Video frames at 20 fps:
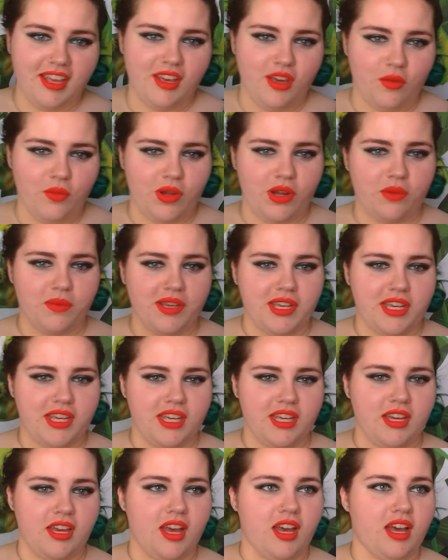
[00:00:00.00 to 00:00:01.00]
where
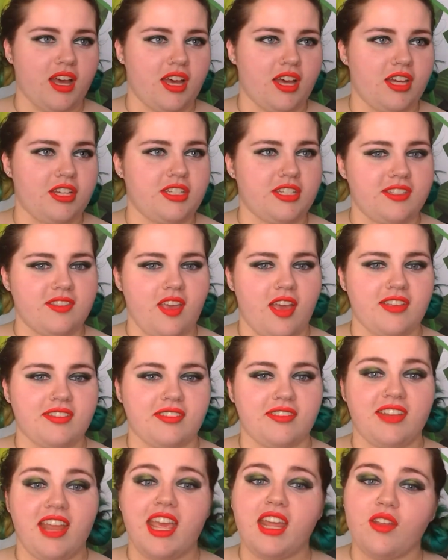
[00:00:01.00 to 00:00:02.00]
we discuss
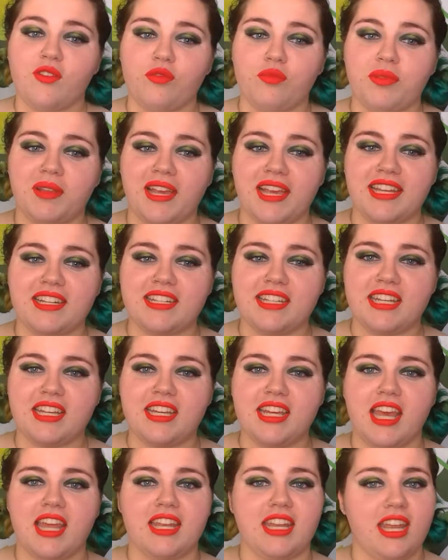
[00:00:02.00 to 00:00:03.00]
native planting
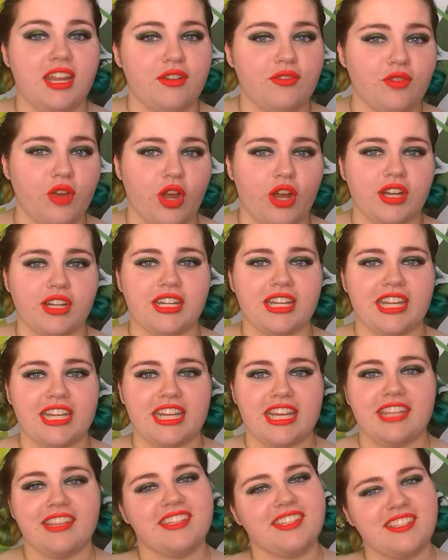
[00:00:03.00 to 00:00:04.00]
and native gardening
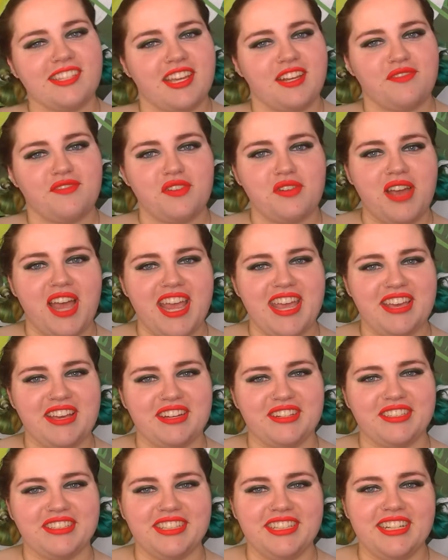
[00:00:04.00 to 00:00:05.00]
in the state of
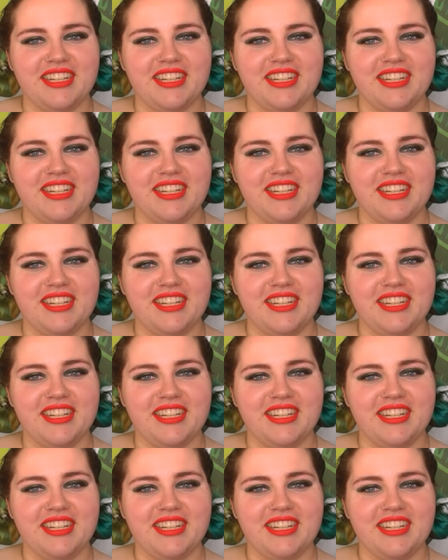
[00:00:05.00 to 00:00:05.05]
Ohio.